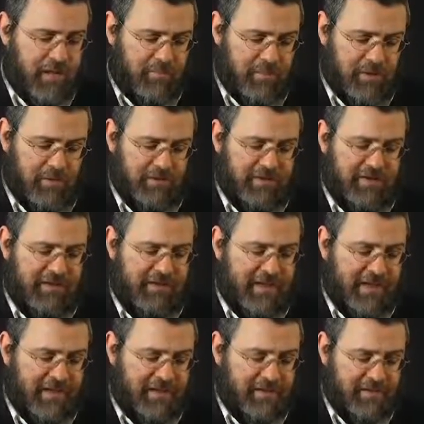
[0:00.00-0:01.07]
because it
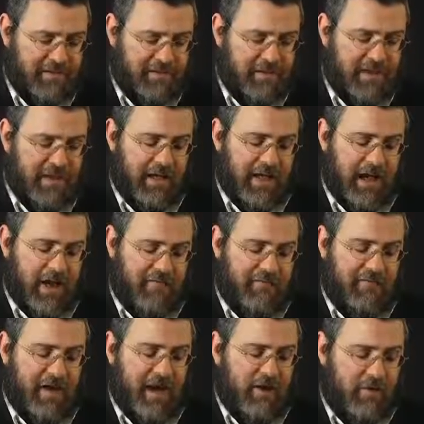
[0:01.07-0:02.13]
says on
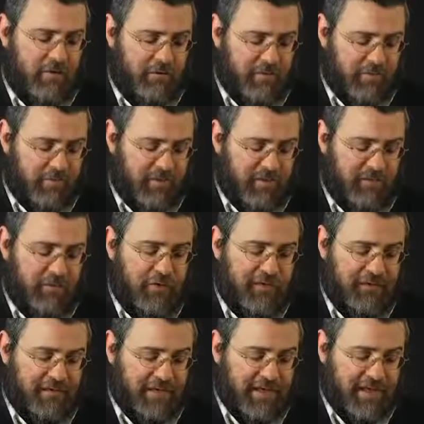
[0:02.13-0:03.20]
Pharaoh, the
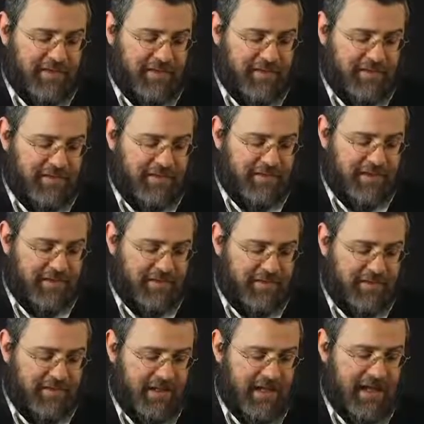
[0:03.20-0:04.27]
verse in Yecheskel, it
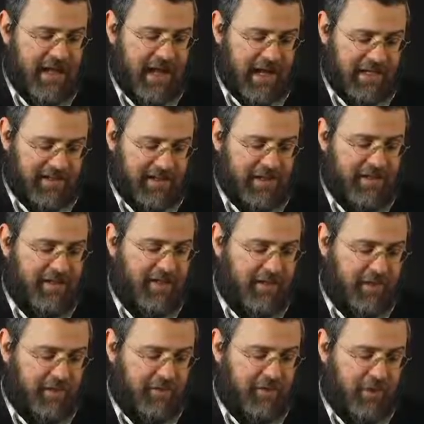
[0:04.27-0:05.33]
says, Hatanin
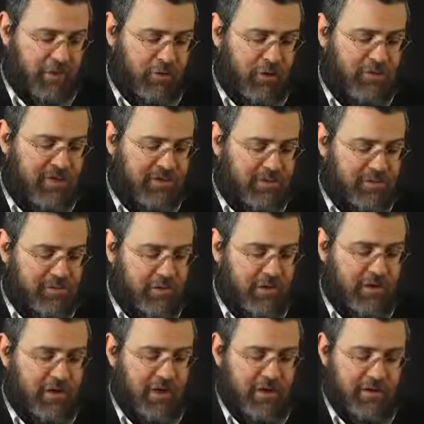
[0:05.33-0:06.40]
Hagadol Harovetz
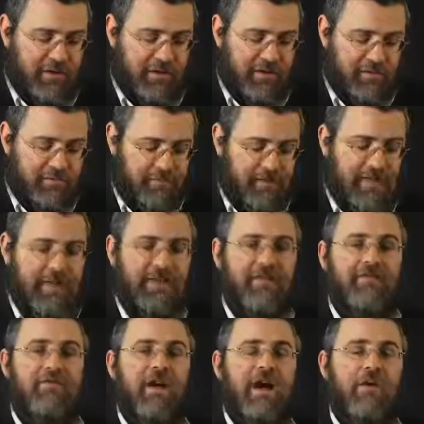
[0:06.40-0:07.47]
Besochi Arav, that
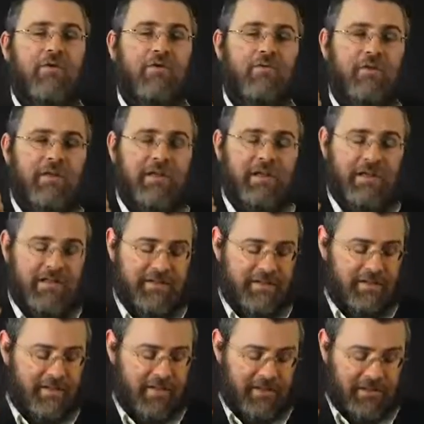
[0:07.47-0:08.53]
Pharaoh is
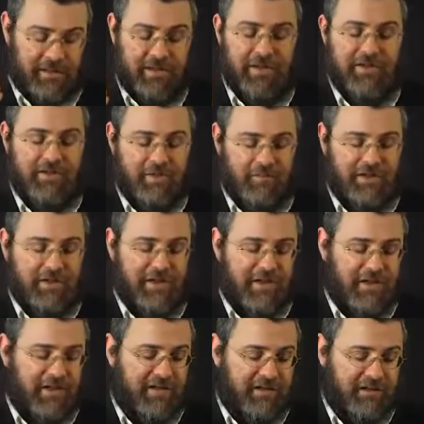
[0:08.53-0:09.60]
the Egyptian
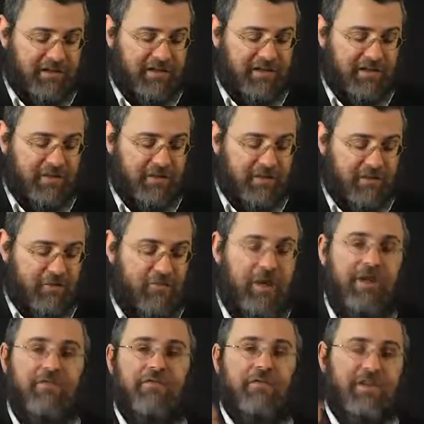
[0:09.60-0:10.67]
king is considered the
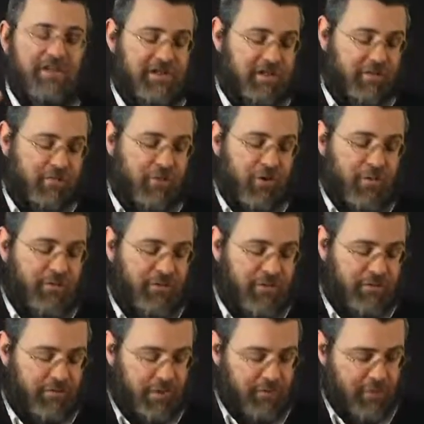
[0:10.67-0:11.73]
great fish that roams the
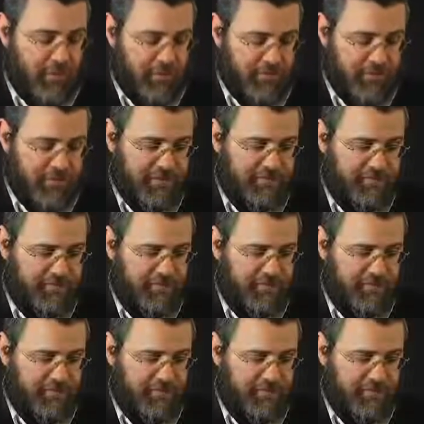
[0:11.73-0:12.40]
great waters.